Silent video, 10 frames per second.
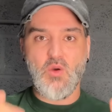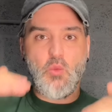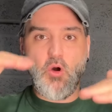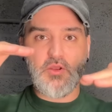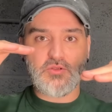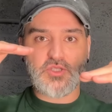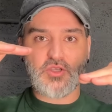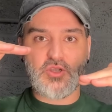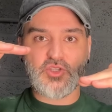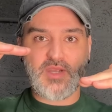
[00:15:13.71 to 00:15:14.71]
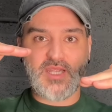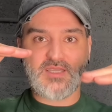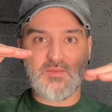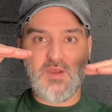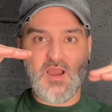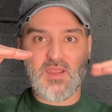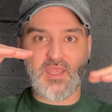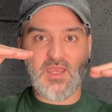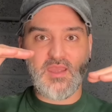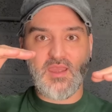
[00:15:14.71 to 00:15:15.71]
Why not just go straight into the
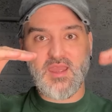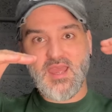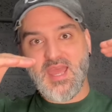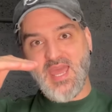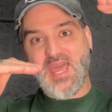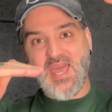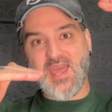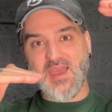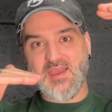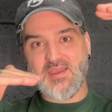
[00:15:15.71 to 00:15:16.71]
market here?